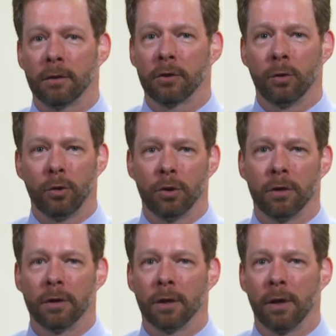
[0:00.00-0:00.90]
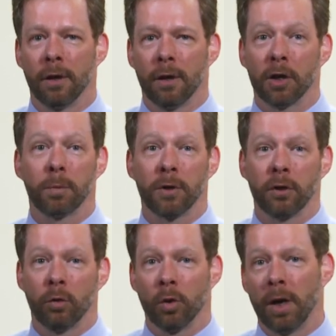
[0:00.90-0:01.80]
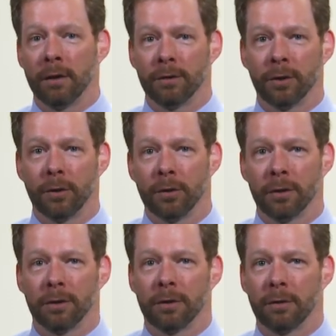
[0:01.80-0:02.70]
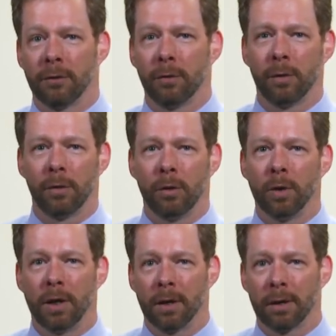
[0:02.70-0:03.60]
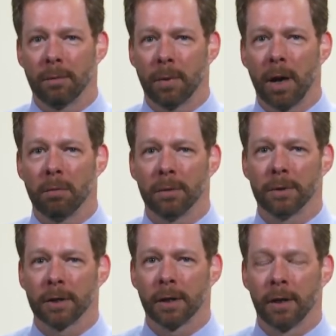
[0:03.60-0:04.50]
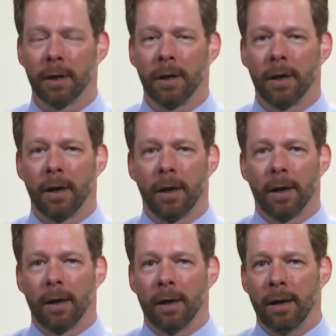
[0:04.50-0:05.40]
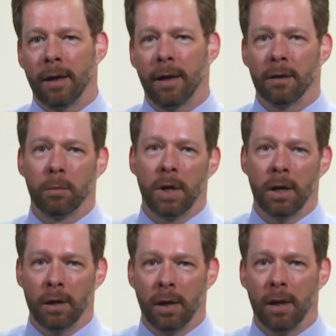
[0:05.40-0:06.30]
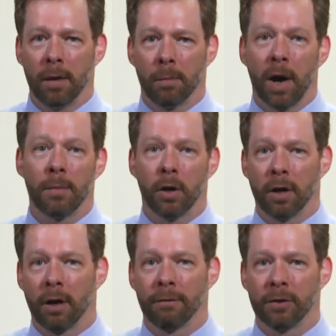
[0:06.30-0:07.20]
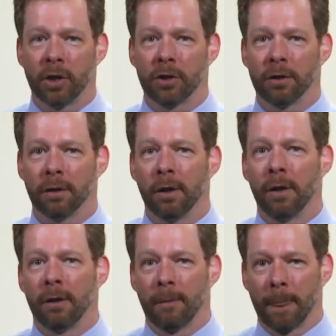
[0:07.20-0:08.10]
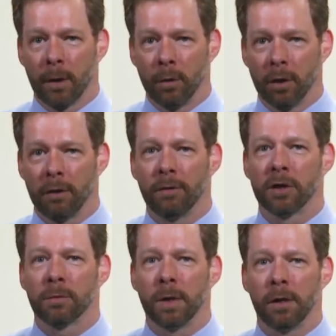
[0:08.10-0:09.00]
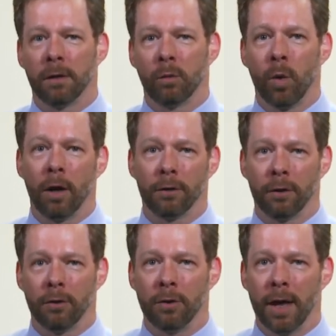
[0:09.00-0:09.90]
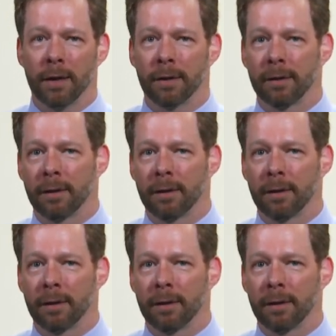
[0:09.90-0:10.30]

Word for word: solutions, especially creative solutions to unique problems and being a primary care physician really fits me well to do that